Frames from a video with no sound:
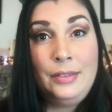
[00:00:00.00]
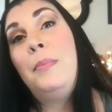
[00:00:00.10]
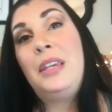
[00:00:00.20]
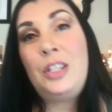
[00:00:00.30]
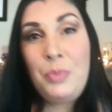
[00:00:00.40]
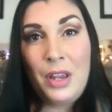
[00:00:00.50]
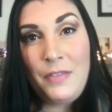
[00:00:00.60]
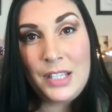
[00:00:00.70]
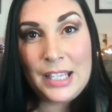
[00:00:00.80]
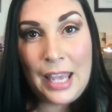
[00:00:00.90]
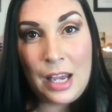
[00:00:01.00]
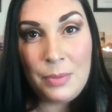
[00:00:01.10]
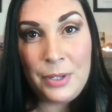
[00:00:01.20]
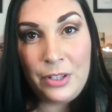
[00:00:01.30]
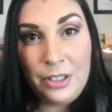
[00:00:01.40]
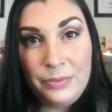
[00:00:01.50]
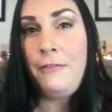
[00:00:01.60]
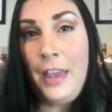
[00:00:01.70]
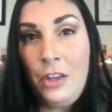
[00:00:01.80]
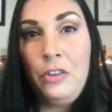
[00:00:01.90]
Be as brave as the caterpillar,
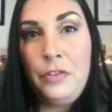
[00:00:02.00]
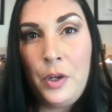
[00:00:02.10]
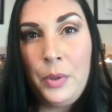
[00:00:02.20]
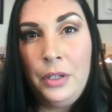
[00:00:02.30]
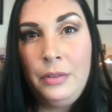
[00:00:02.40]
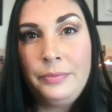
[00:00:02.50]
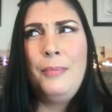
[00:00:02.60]
fail forward,